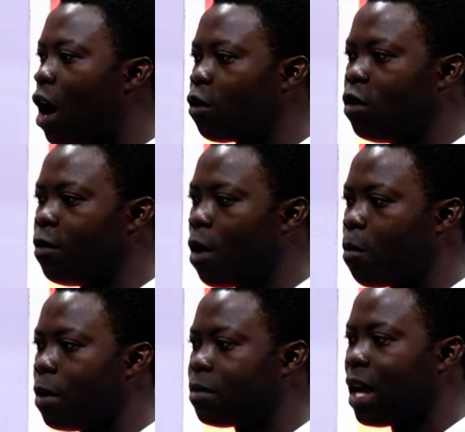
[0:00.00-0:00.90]
how to
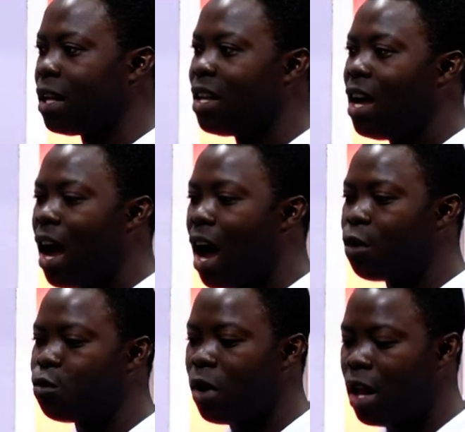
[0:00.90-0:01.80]
develop websites,
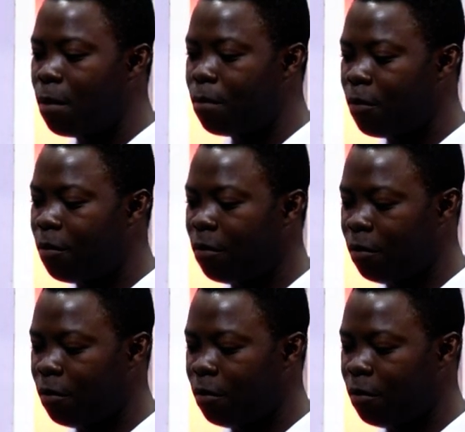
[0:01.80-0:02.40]
how to help